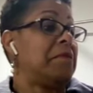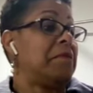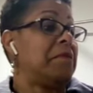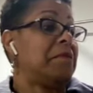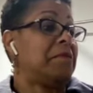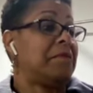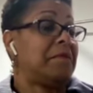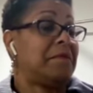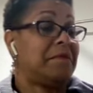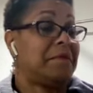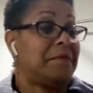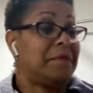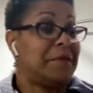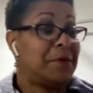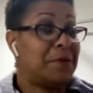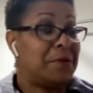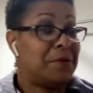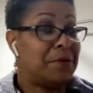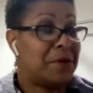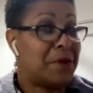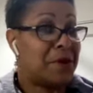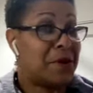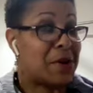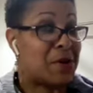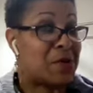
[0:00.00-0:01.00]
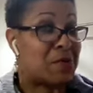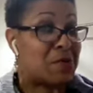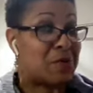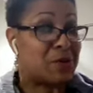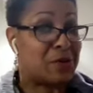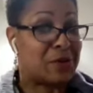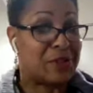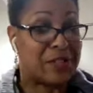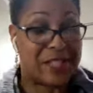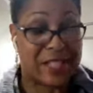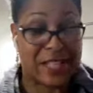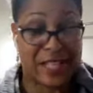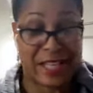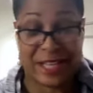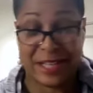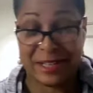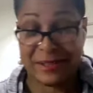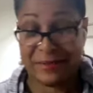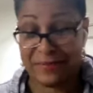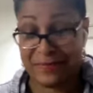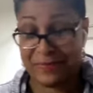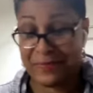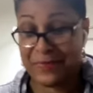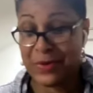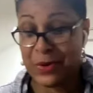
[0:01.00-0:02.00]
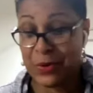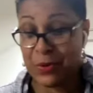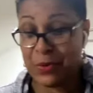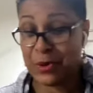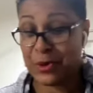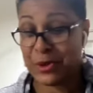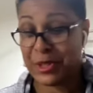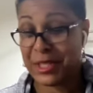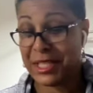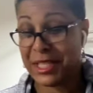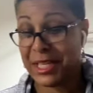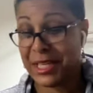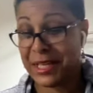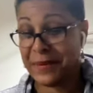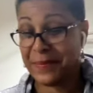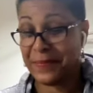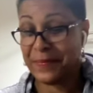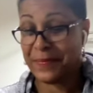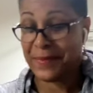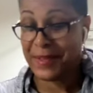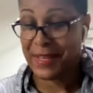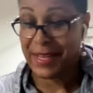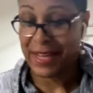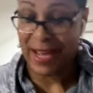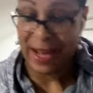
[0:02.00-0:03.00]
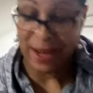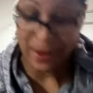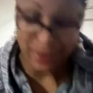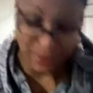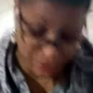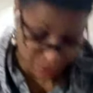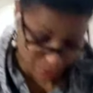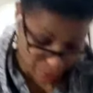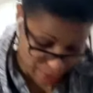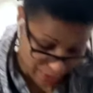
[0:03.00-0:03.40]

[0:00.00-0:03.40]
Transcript: no, yeah, we'll see. I'll do